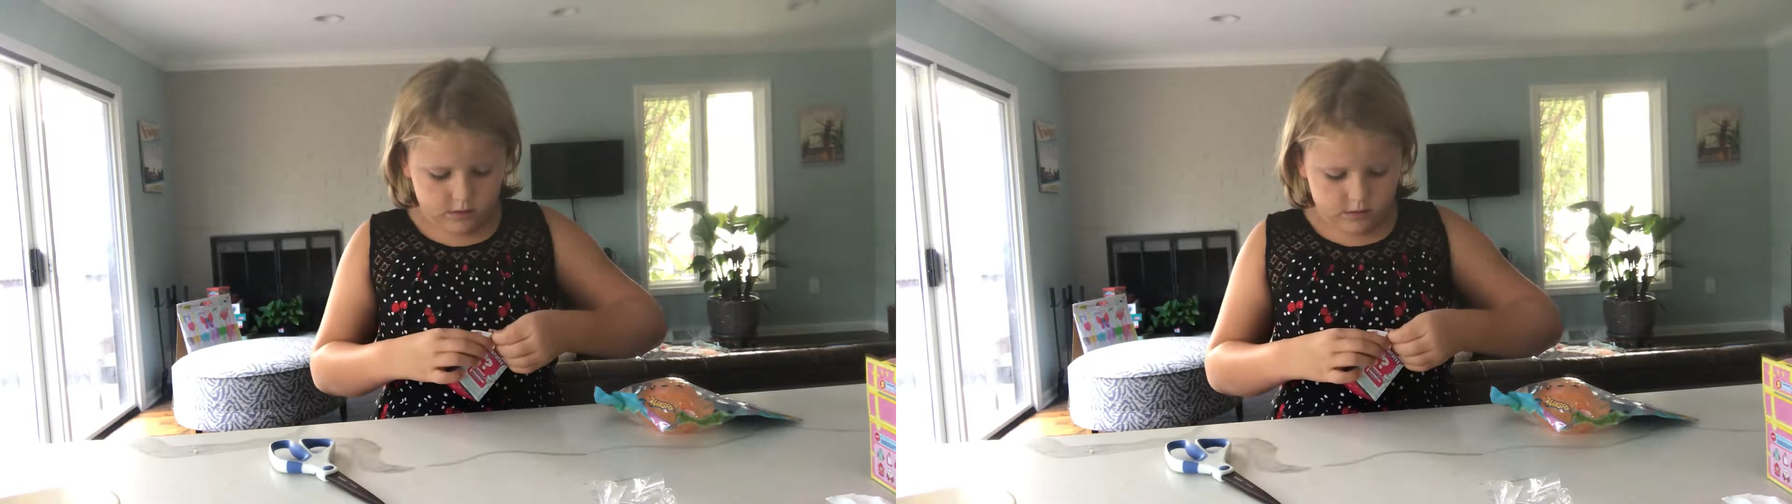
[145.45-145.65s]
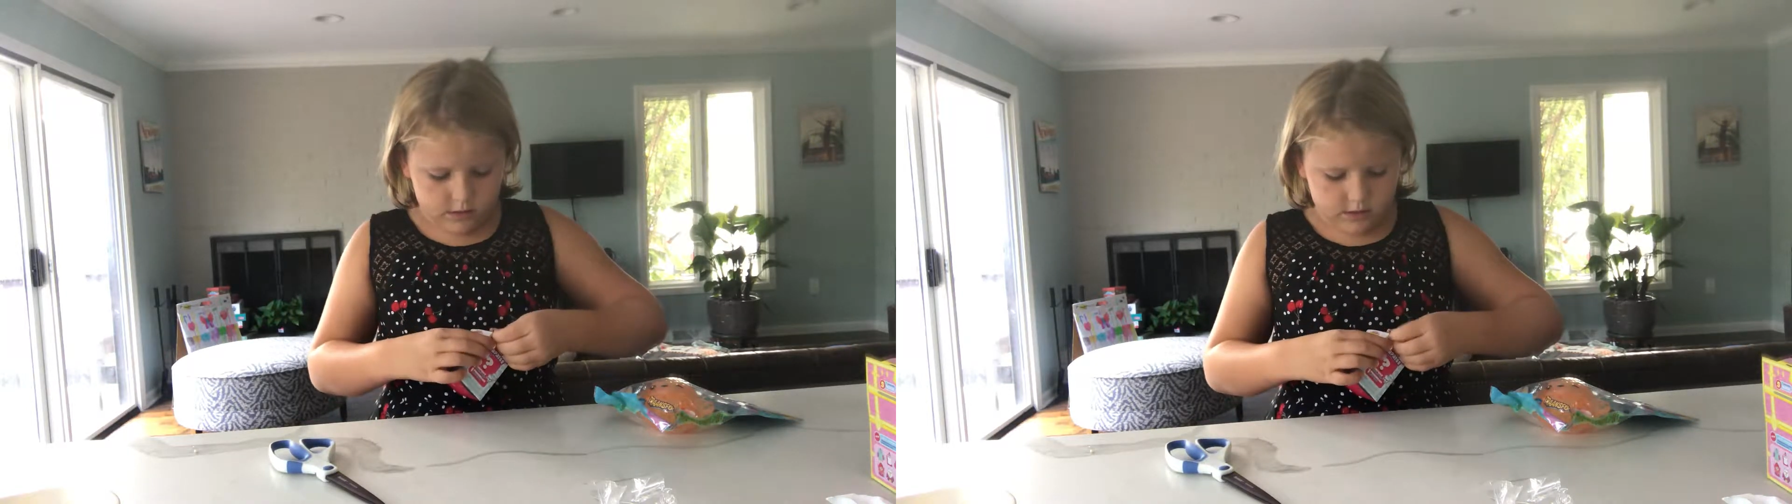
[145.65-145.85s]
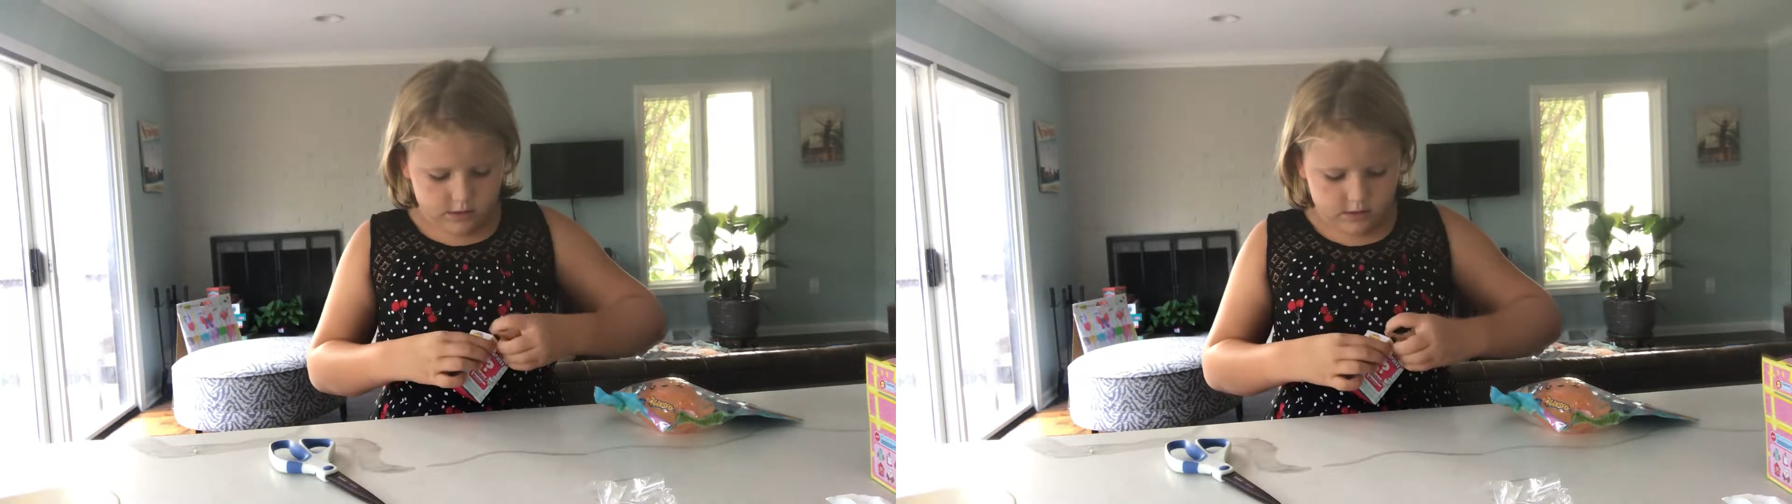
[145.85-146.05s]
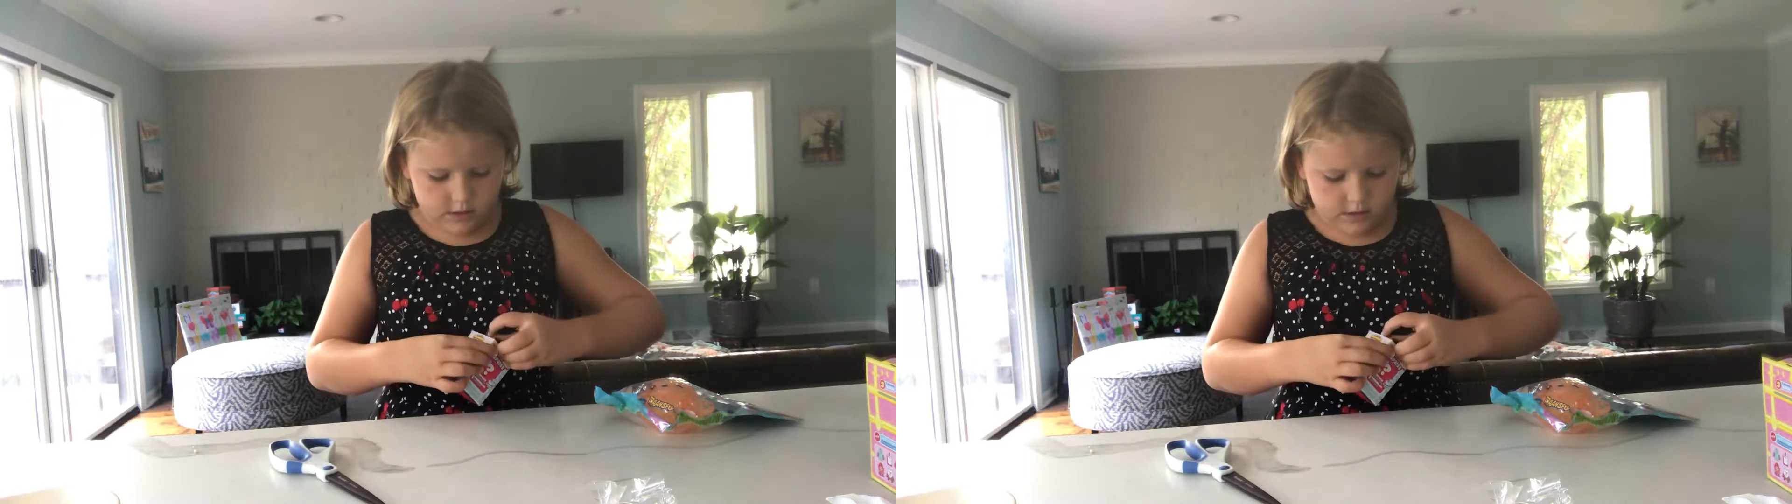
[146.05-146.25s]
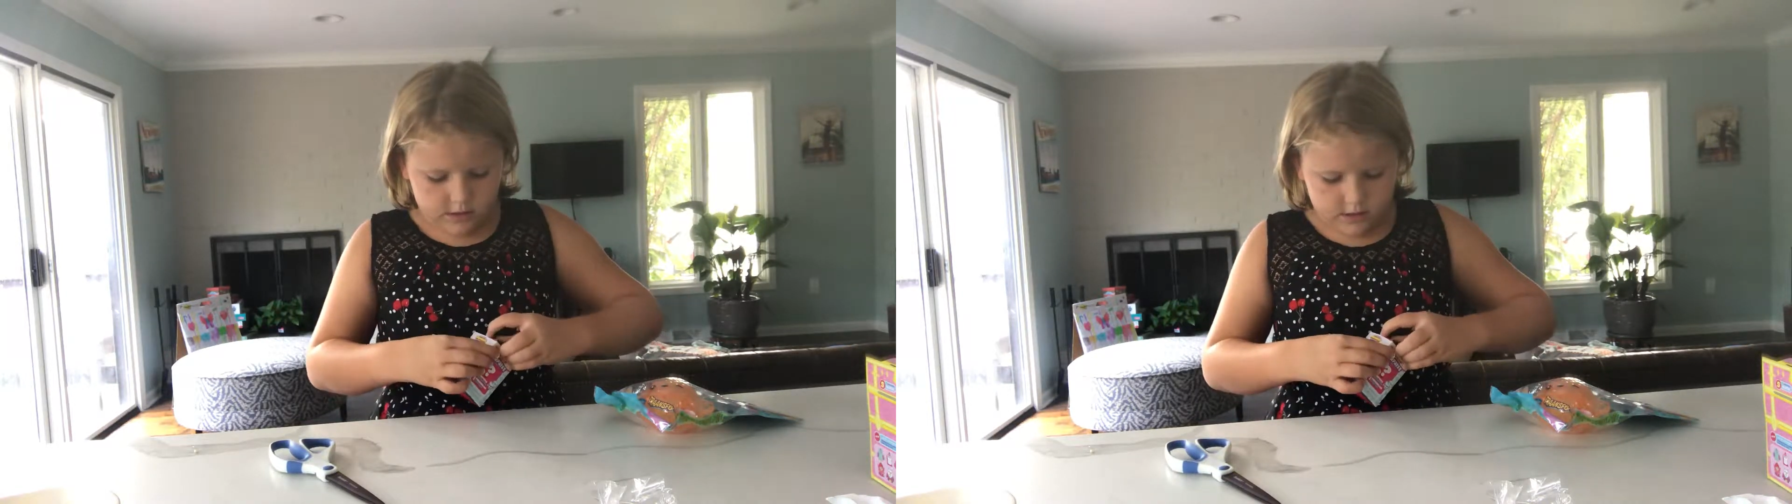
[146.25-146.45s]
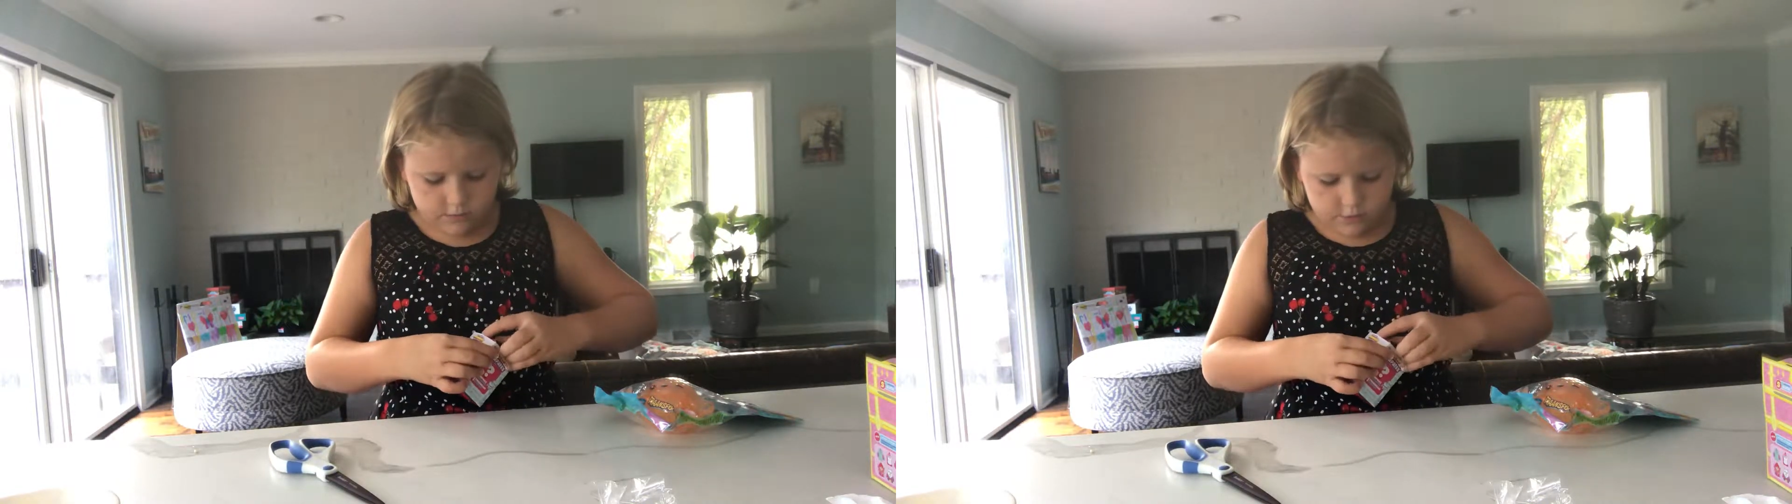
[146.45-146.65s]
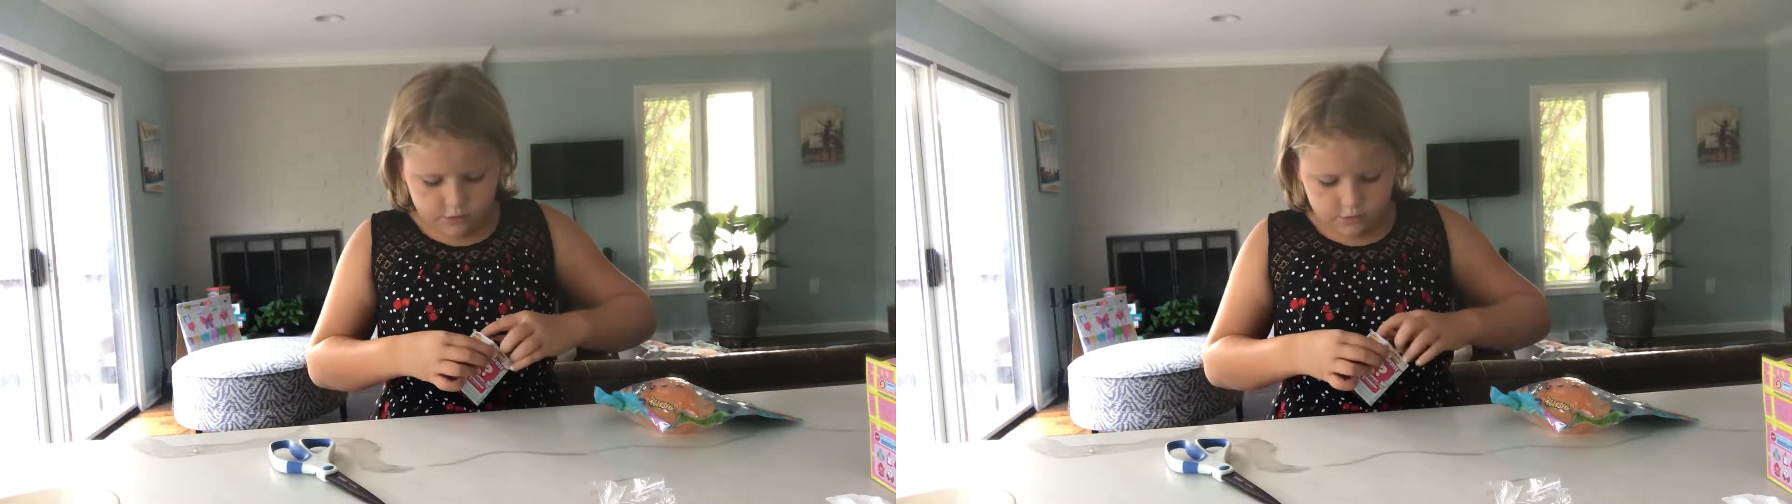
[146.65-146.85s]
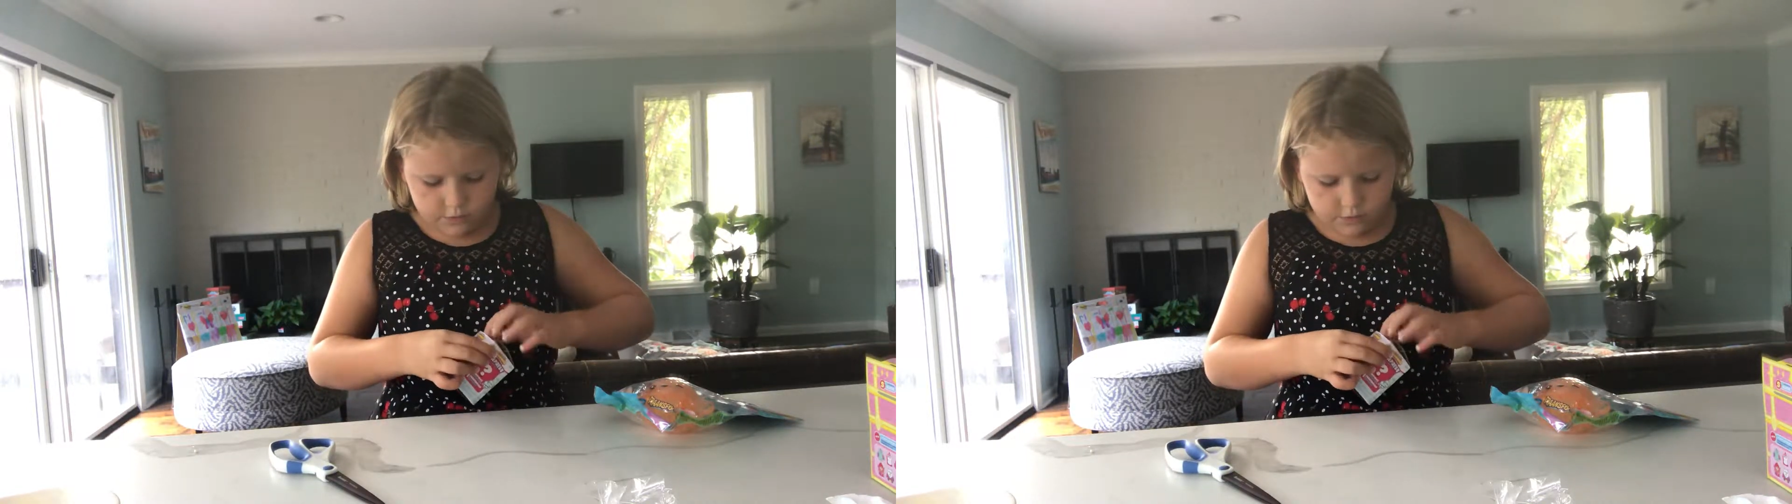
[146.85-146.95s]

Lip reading: Let's see which